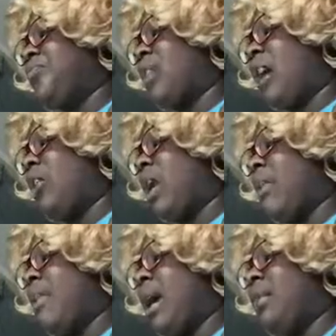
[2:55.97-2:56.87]
I grabbed
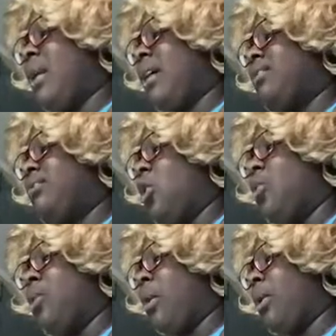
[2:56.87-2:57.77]
my backpack,
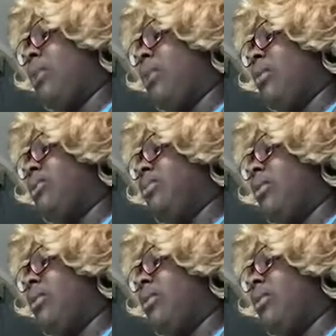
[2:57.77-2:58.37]
opened my window,